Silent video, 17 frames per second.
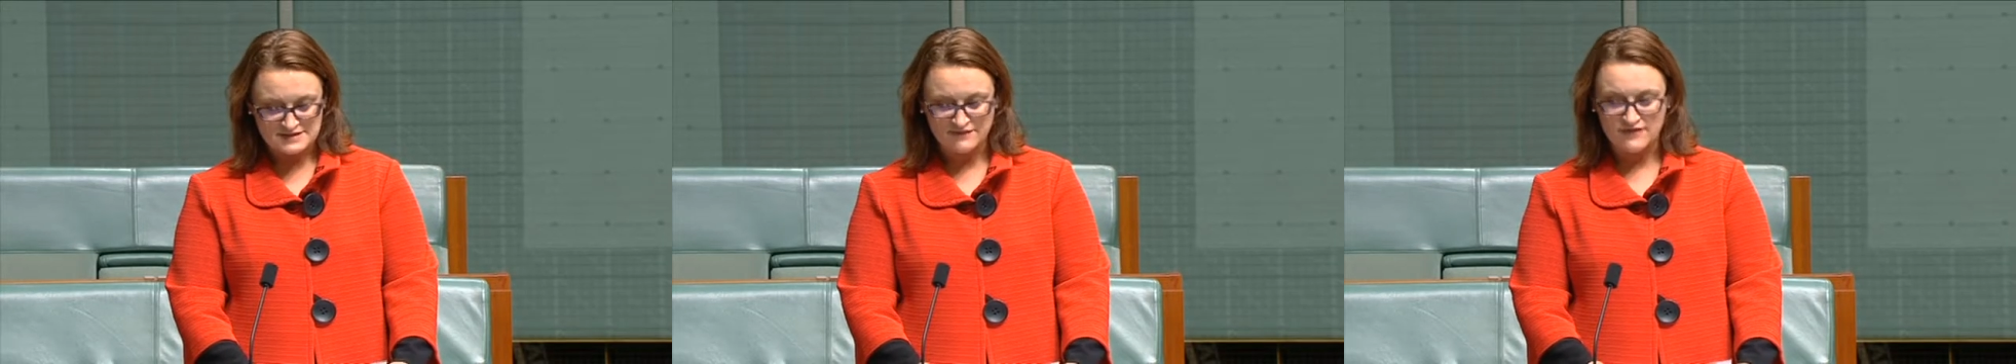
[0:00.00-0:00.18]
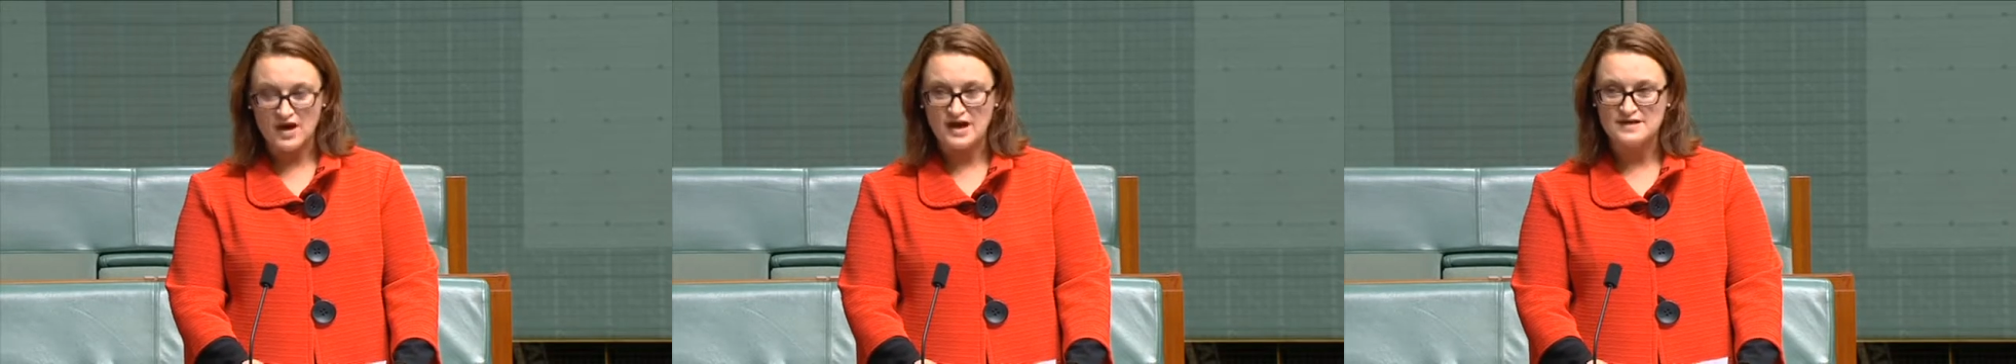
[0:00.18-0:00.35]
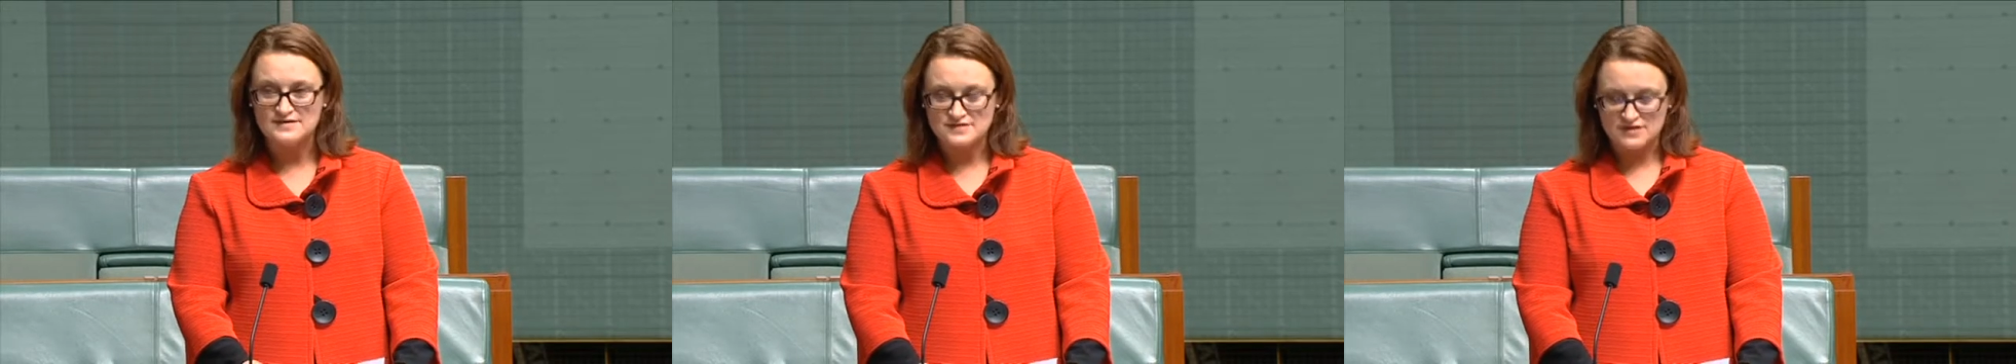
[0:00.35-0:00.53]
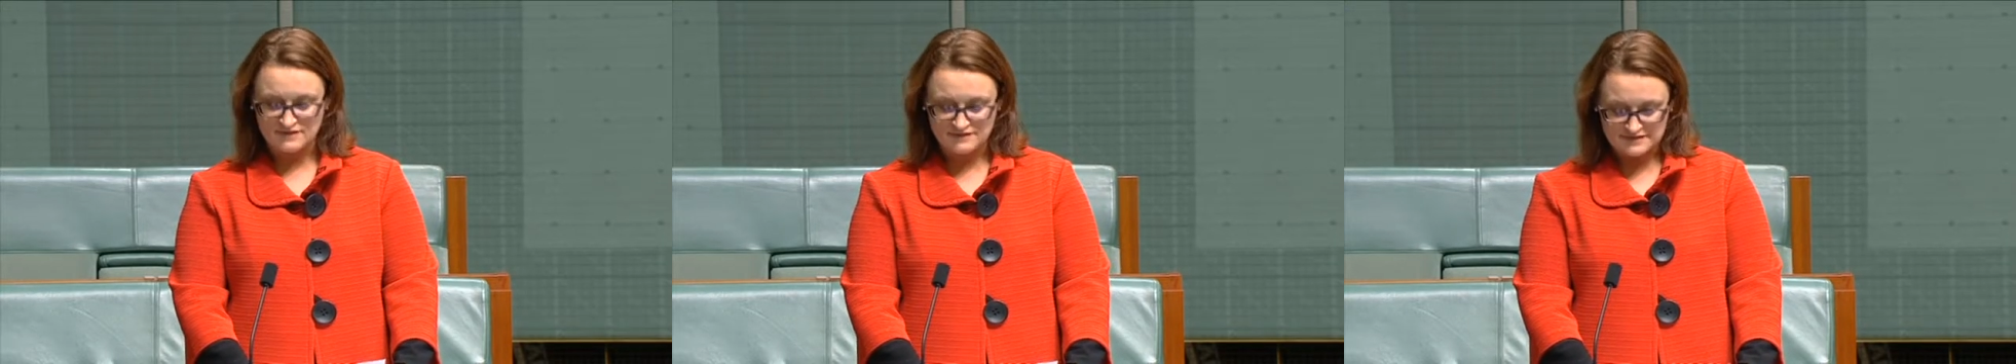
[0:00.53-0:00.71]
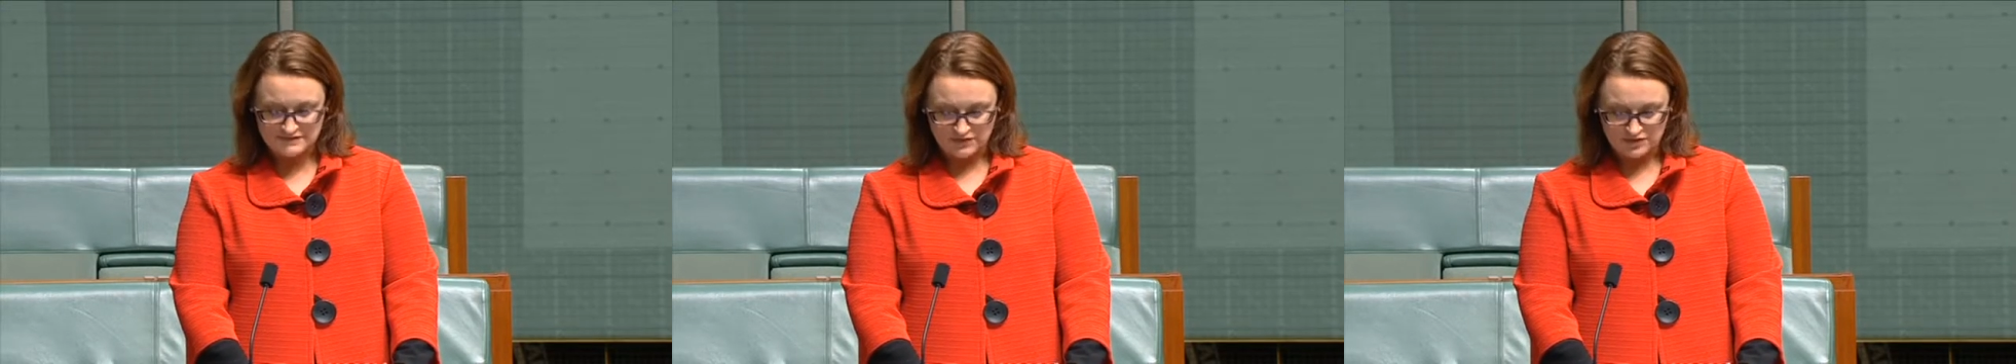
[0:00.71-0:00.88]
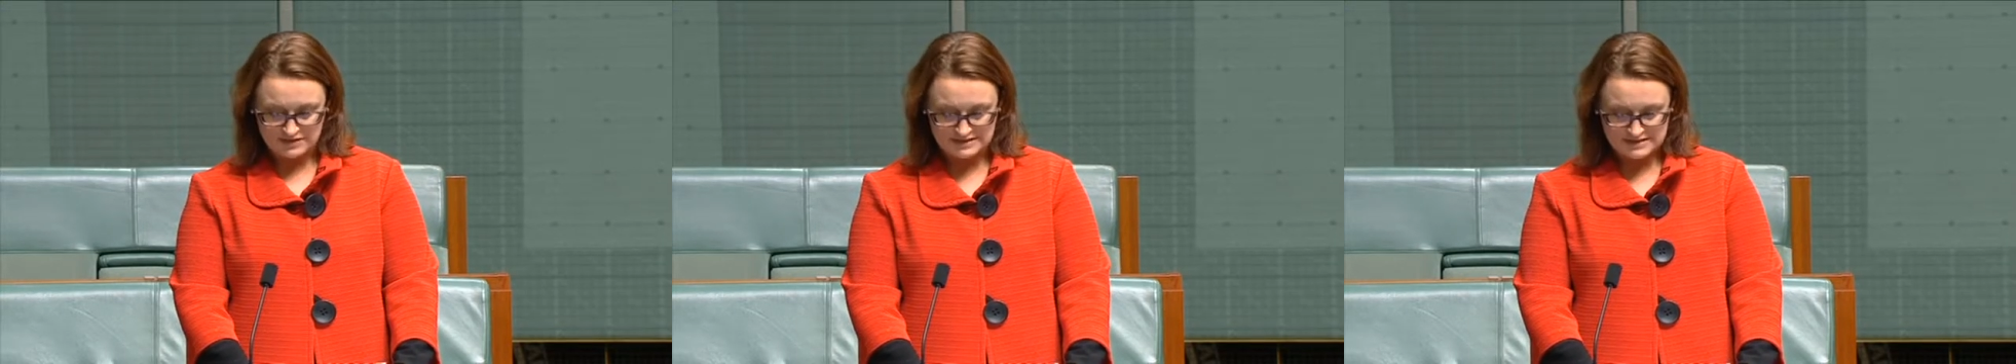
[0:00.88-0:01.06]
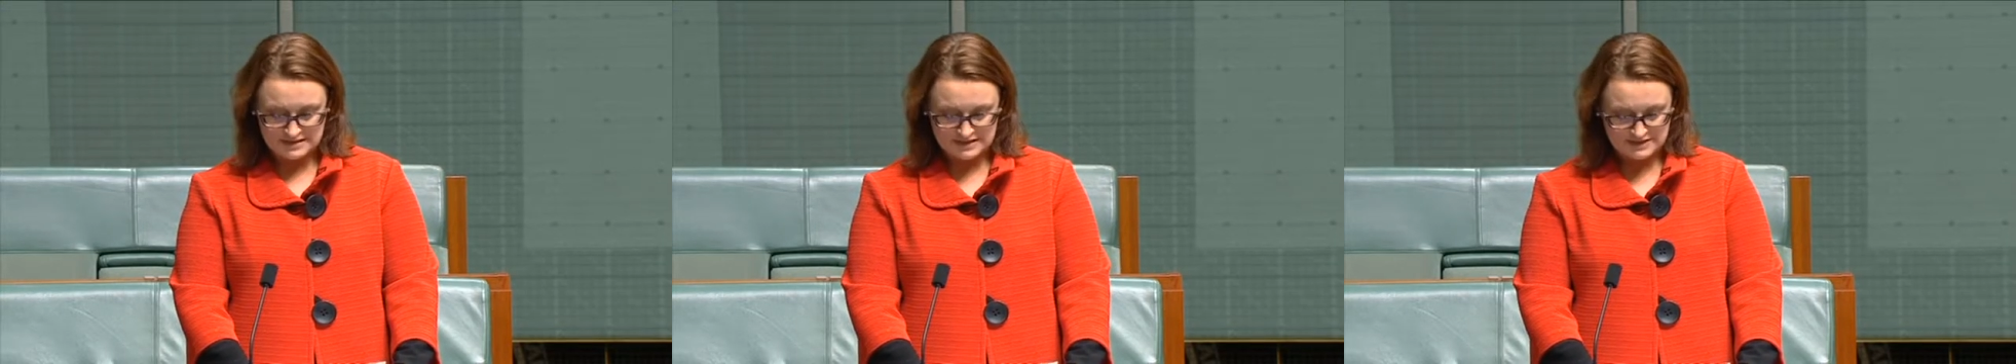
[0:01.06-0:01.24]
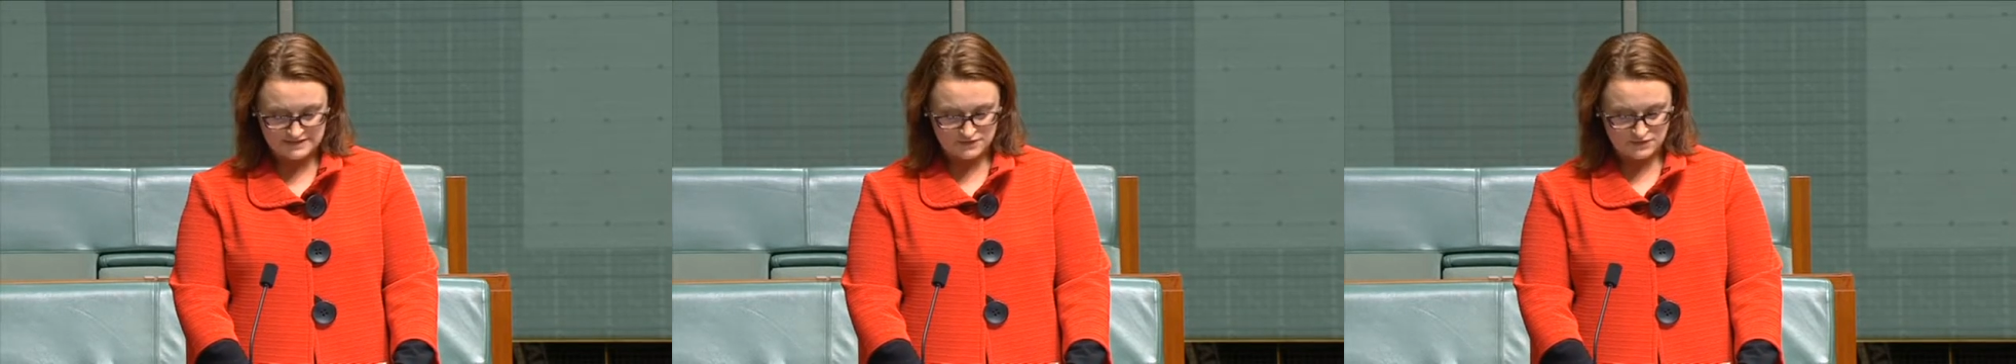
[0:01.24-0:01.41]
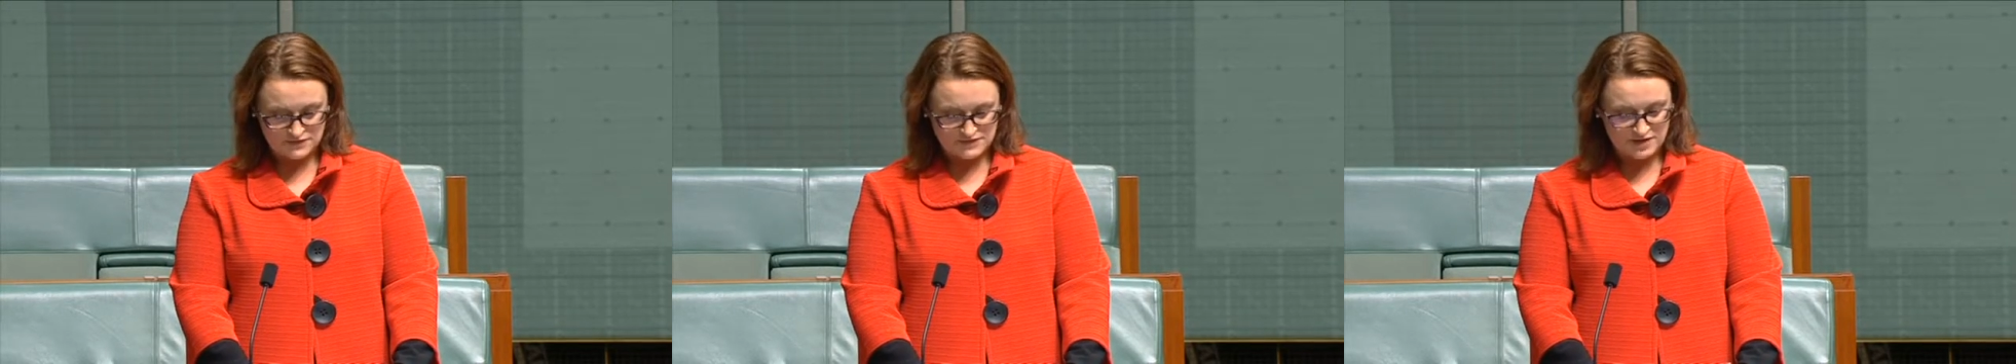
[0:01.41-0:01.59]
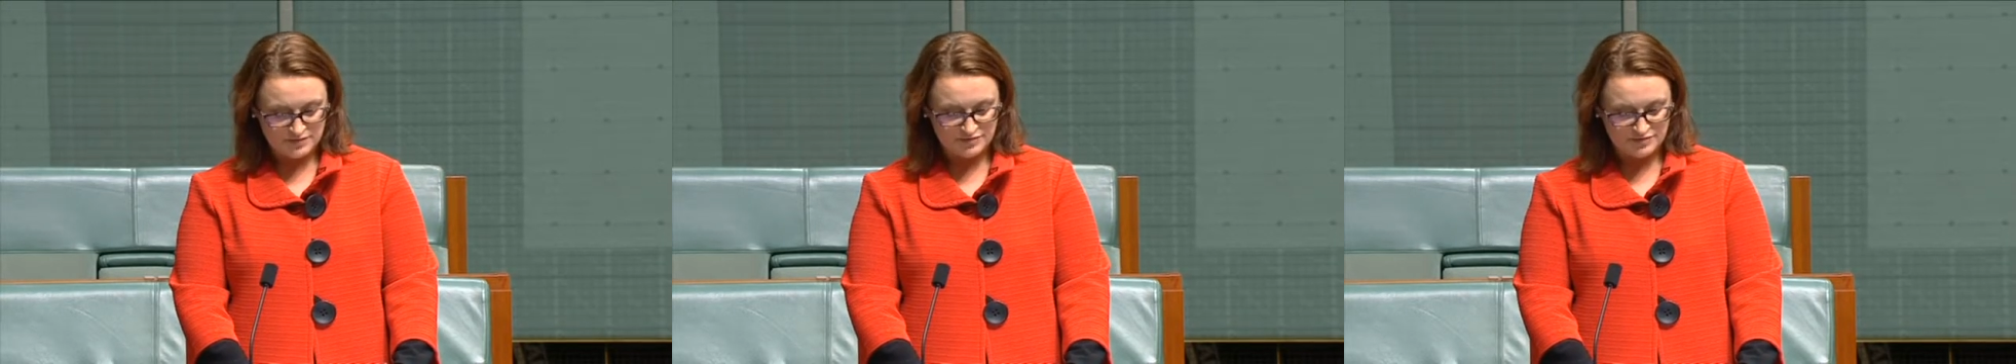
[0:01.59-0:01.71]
fire service volunteers also